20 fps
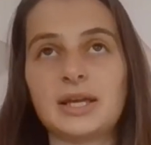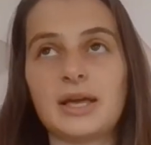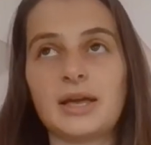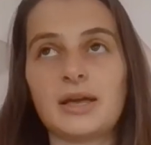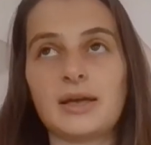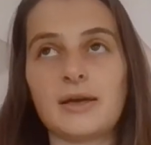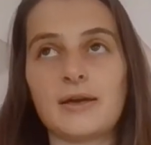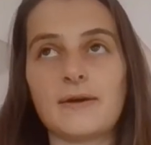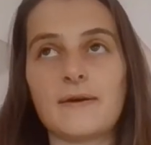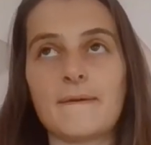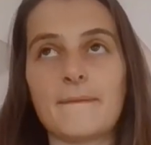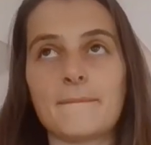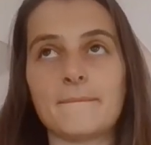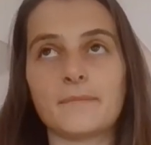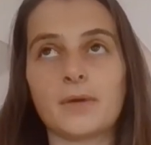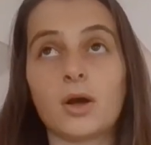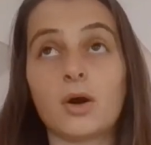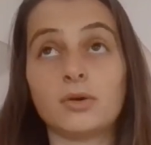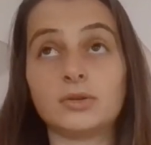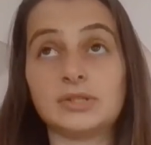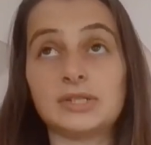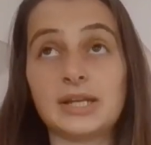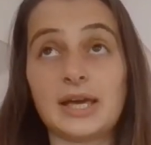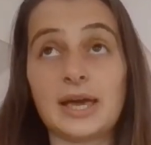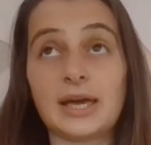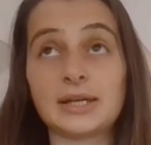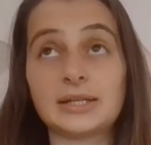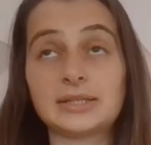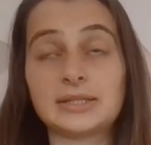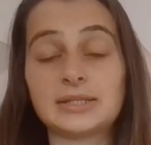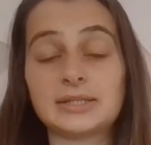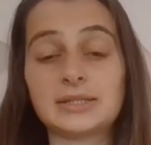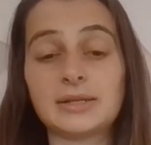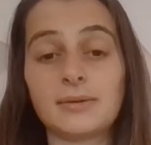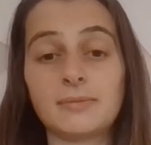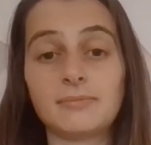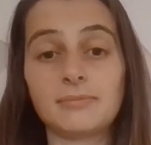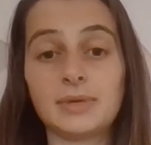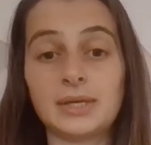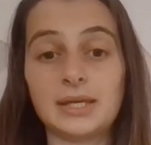context
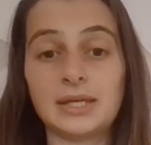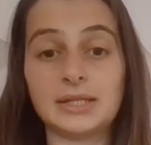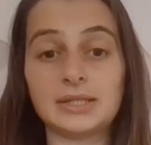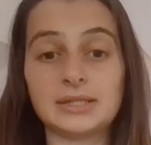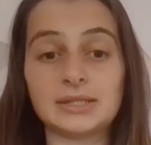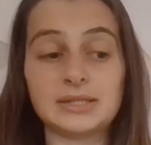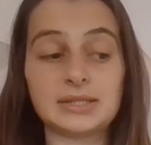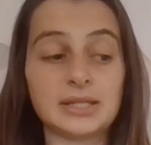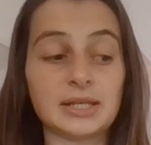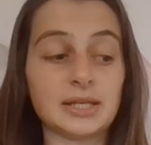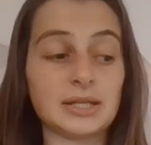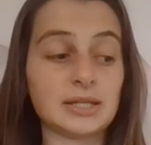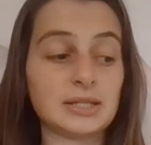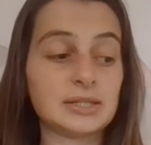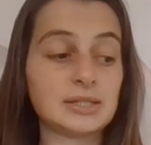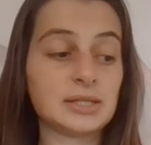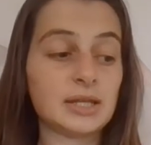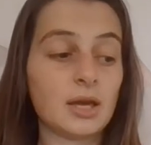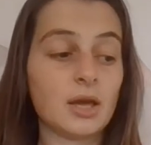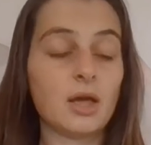means that,